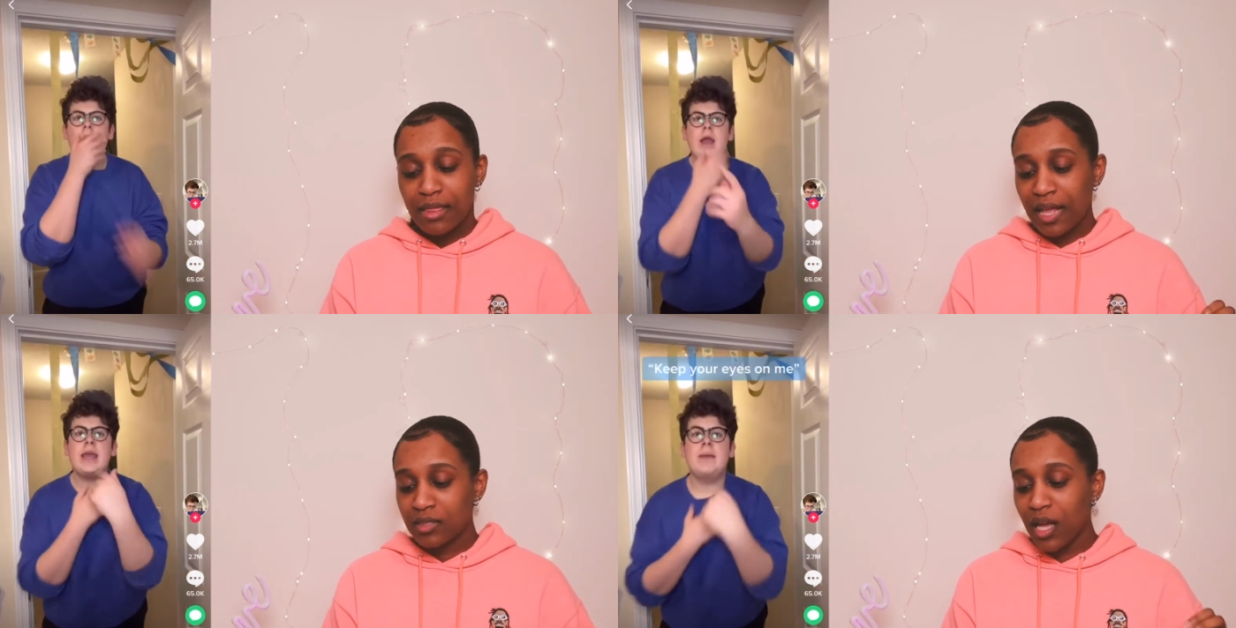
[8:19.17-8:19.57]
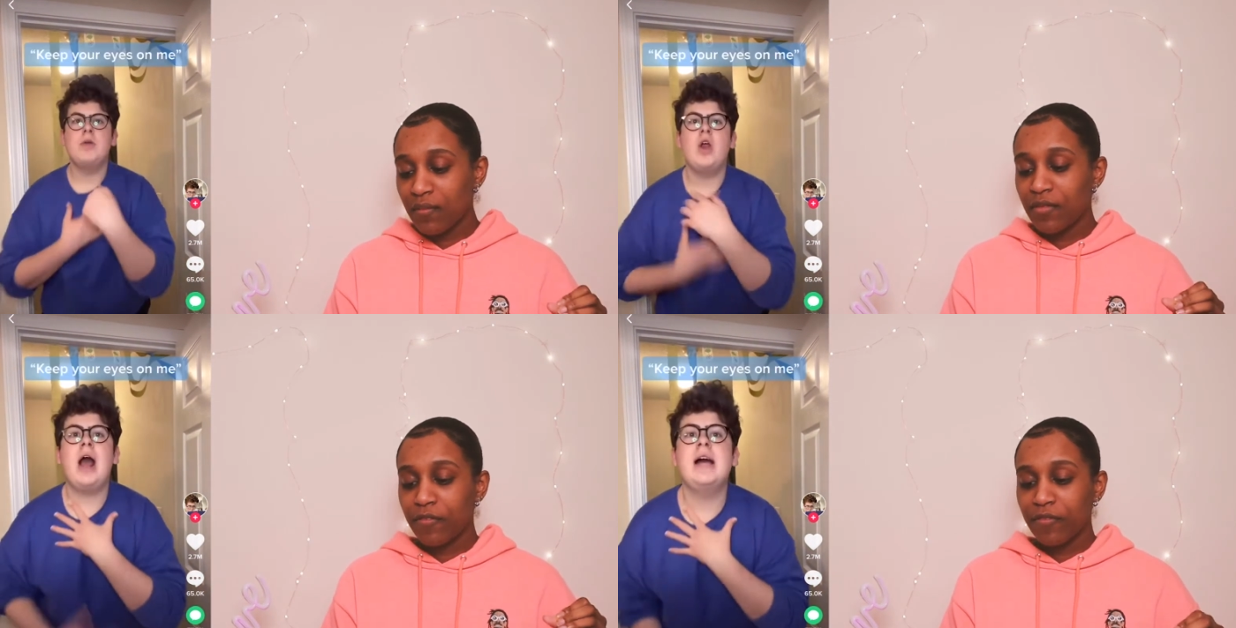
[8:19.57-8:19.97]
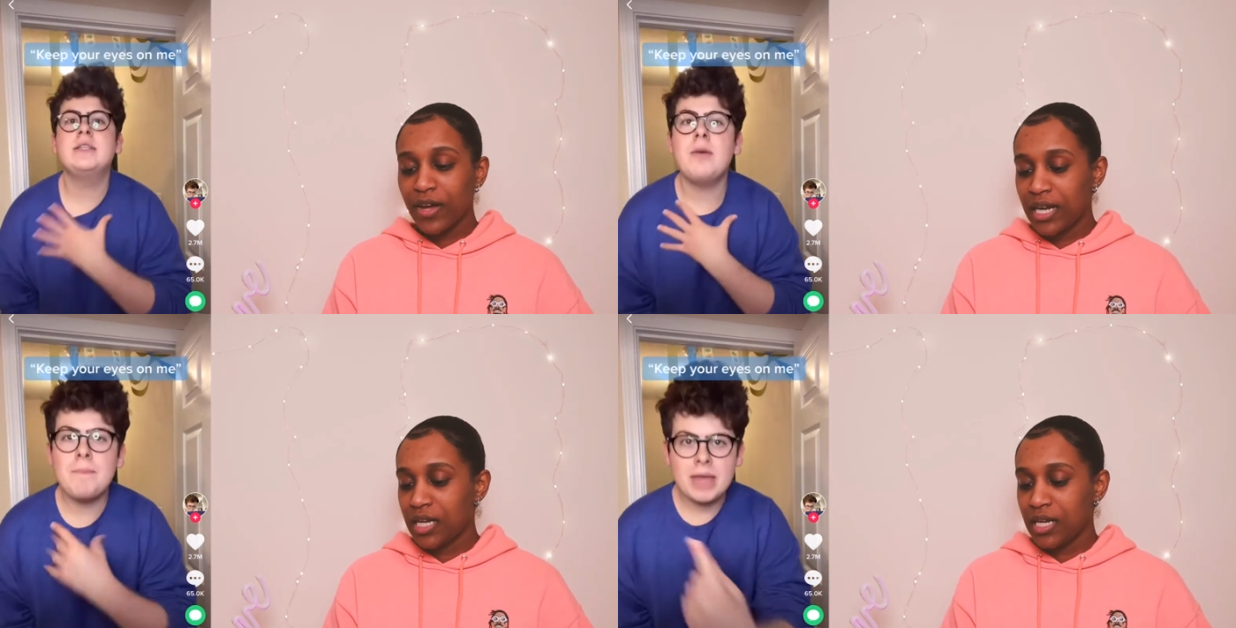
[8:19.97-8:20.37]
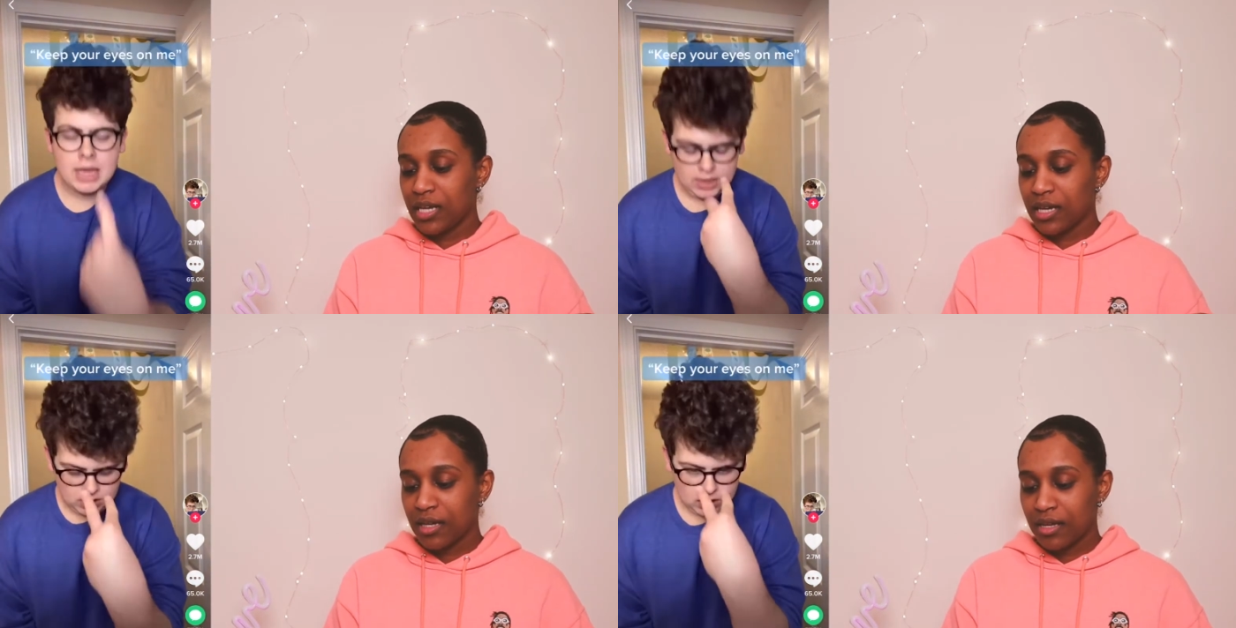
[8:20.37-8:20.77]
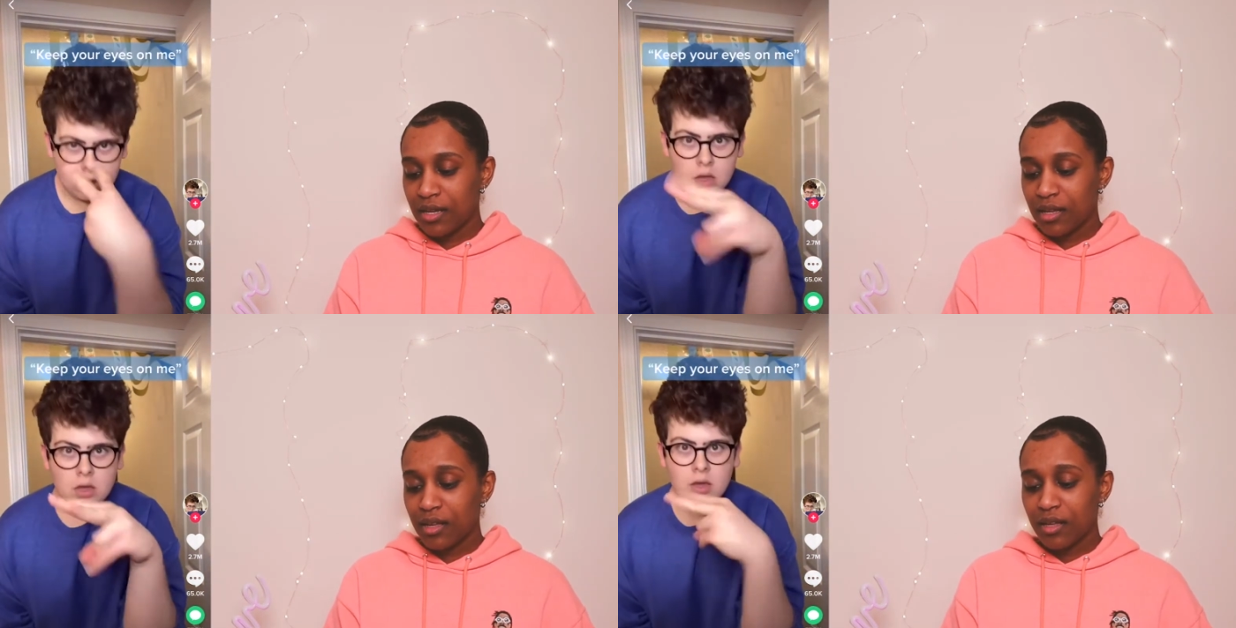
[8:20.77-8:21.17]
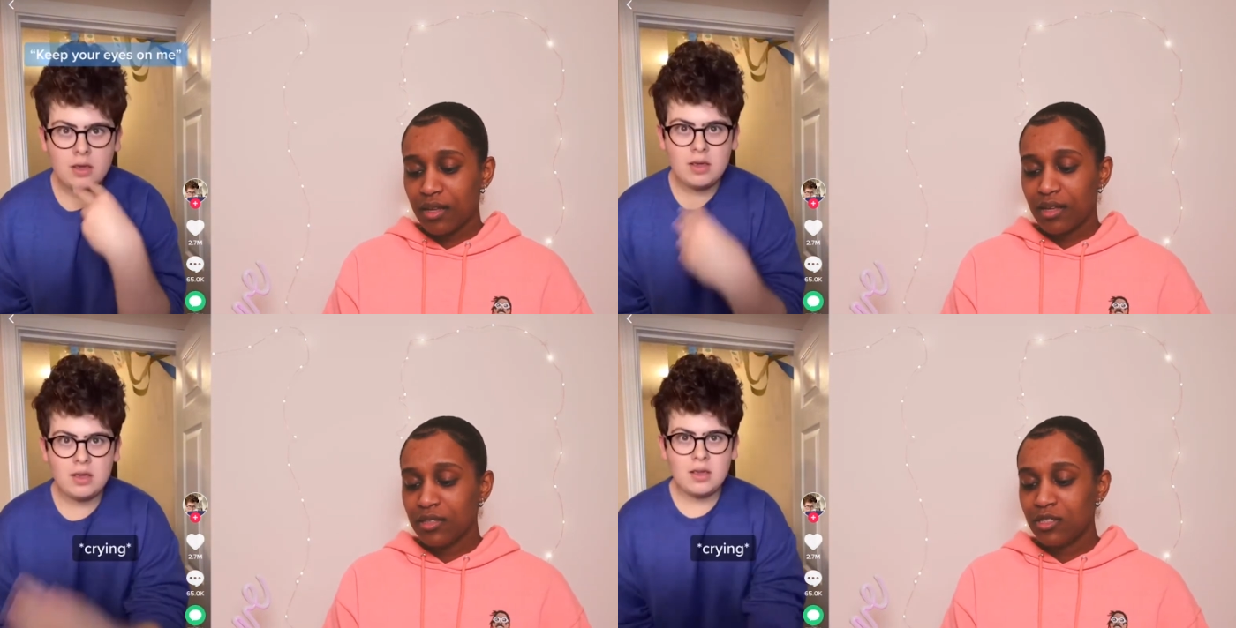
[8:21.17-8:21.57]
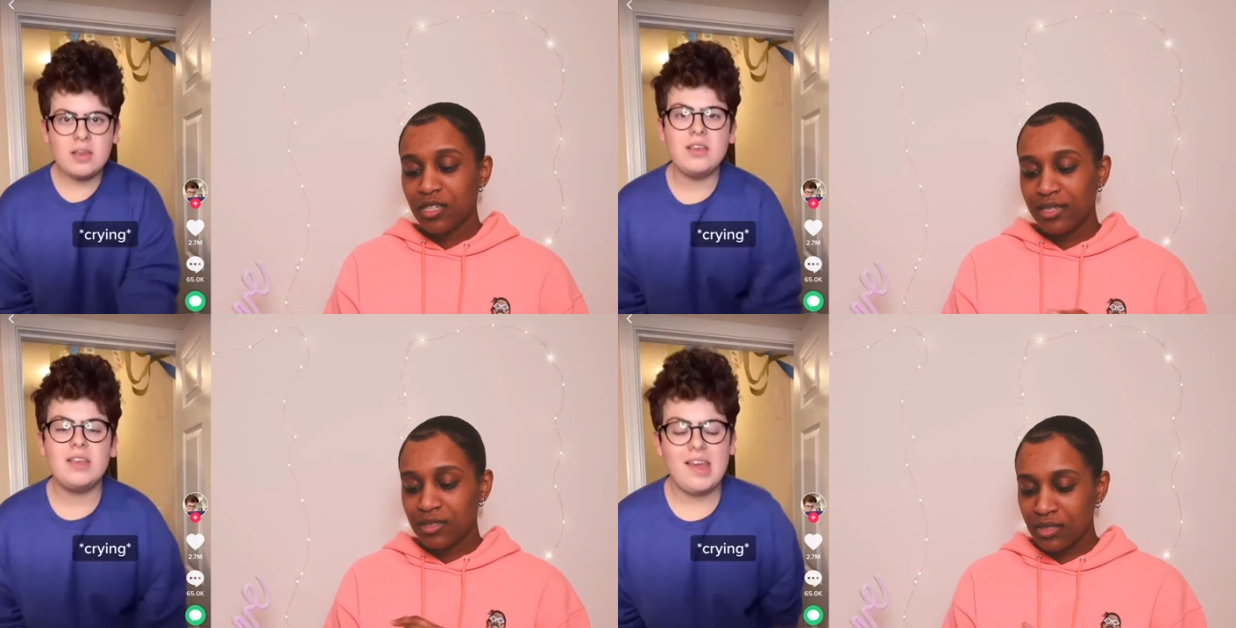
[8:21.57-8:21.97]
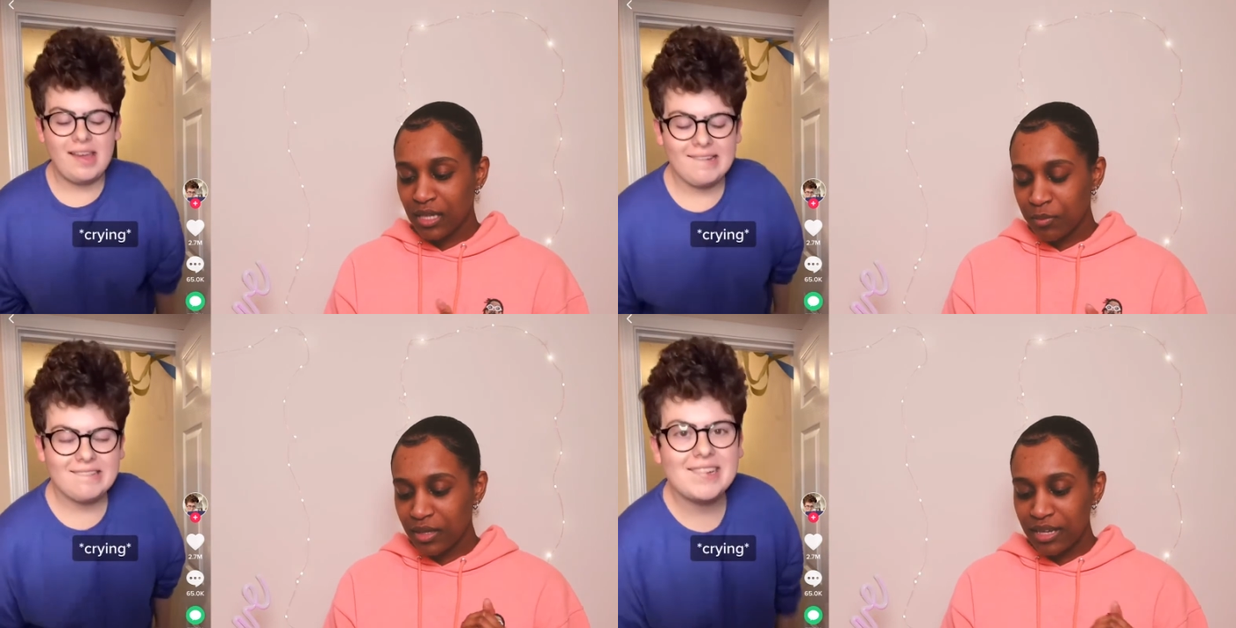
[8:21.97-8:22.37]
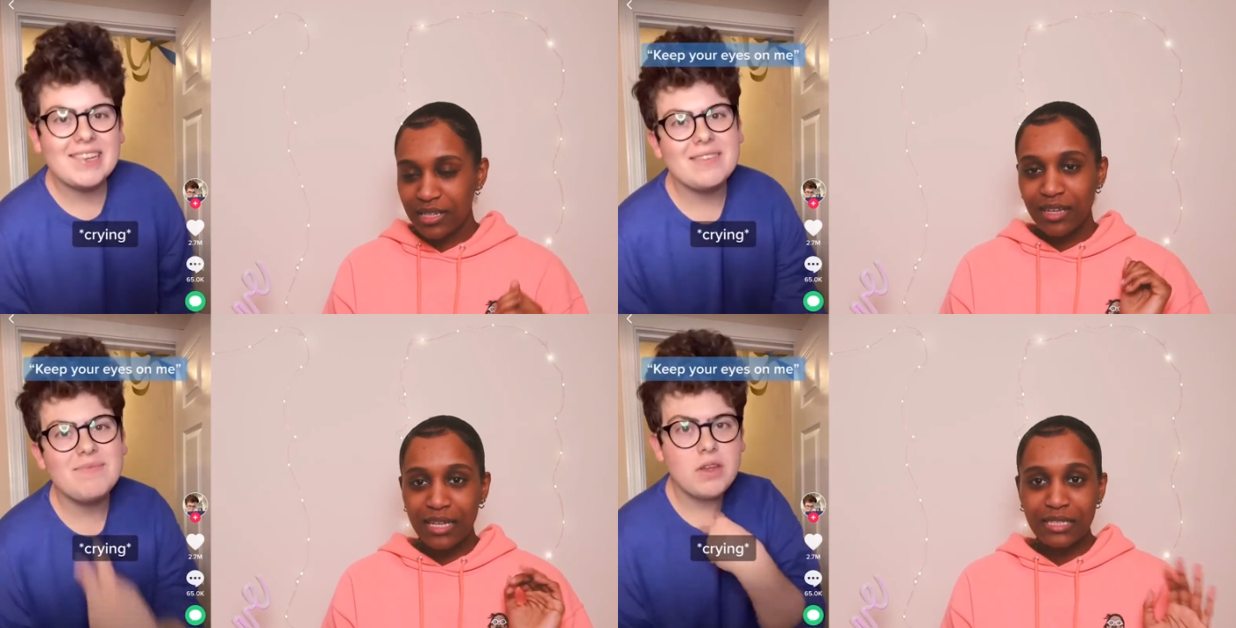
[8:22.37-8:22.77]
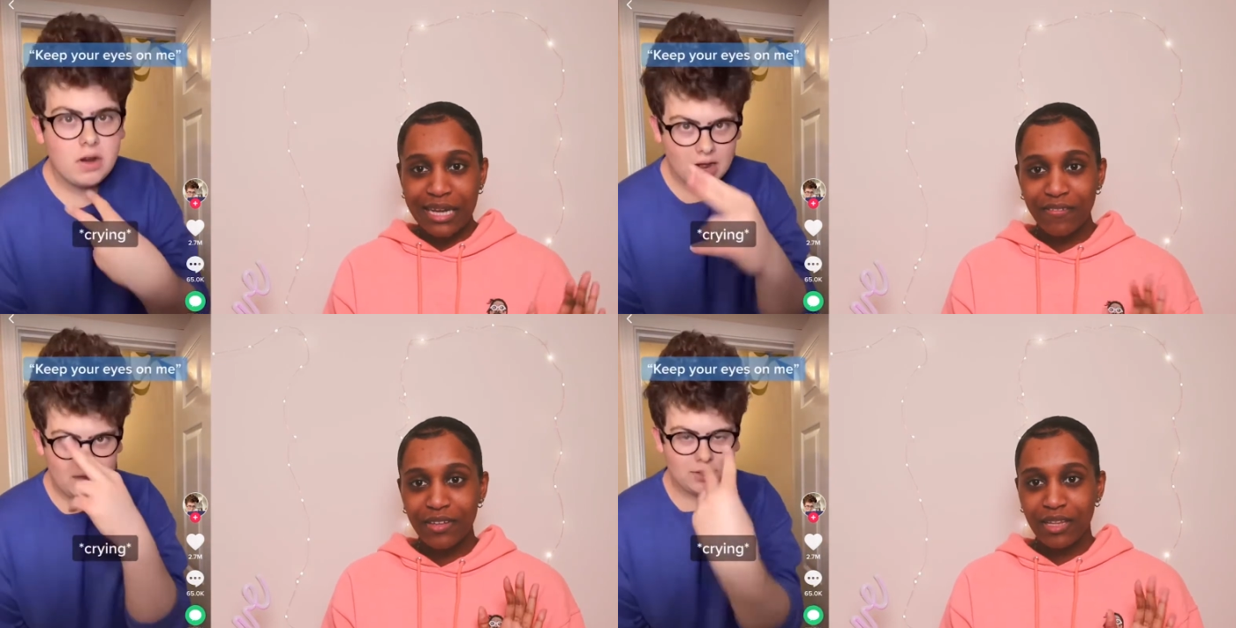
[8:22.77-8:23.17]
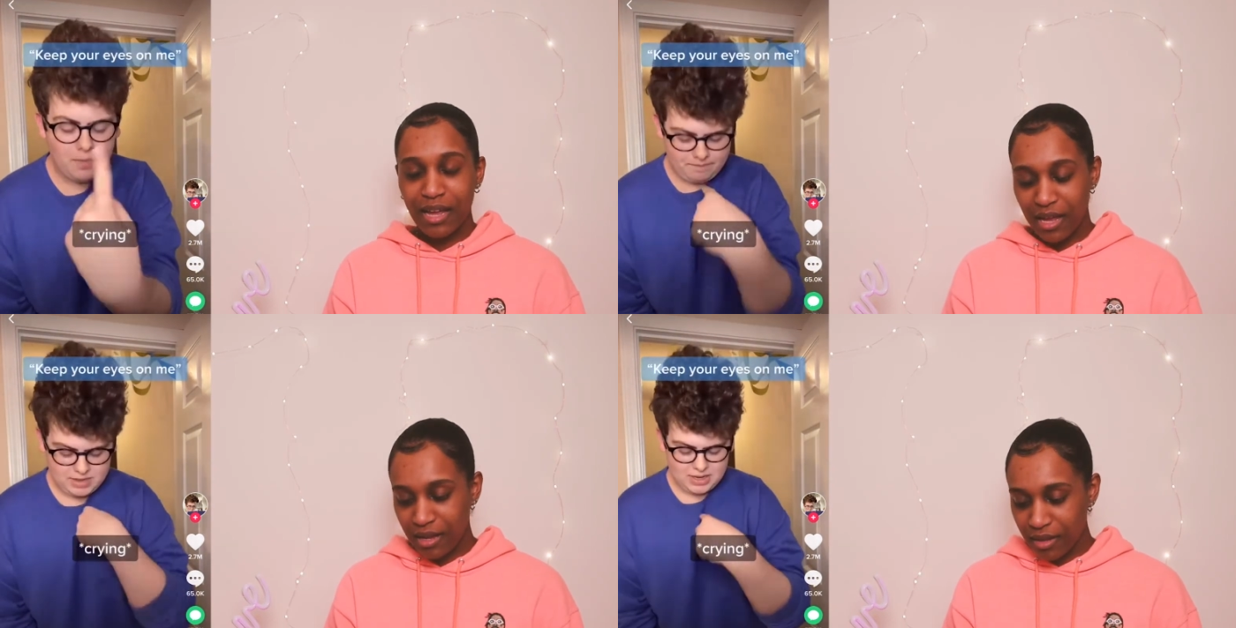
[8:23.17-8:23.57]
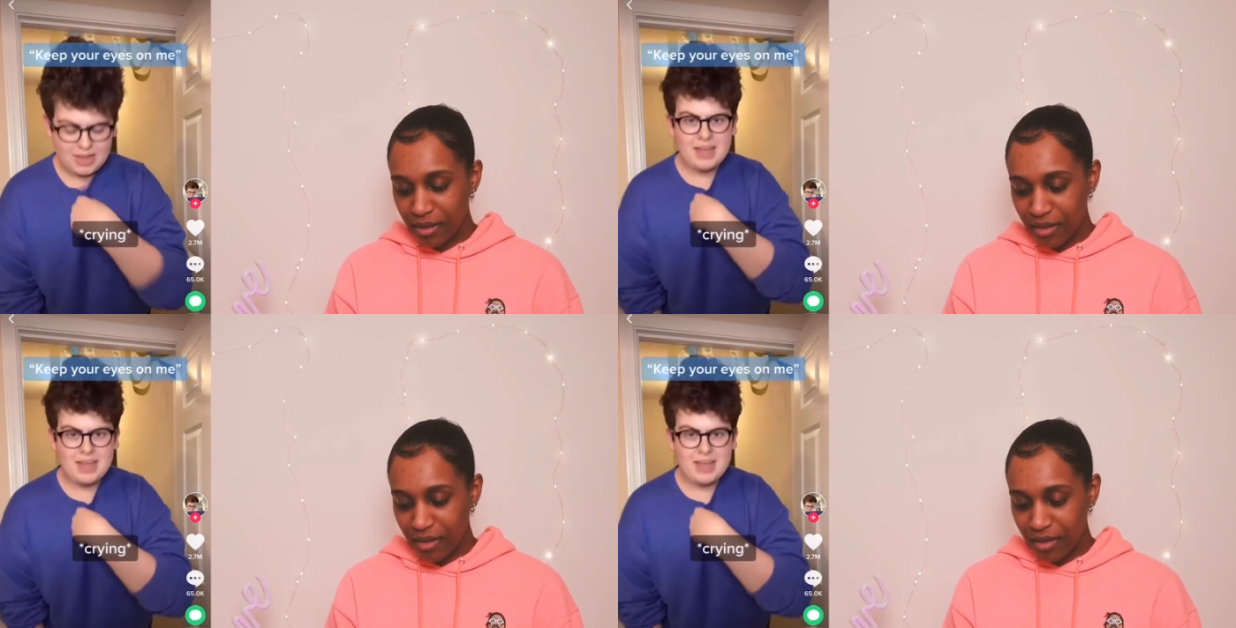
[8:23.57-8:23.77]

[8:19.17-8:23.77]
Speaker 1: That's not even funny. Justin Timberlake is not saving that.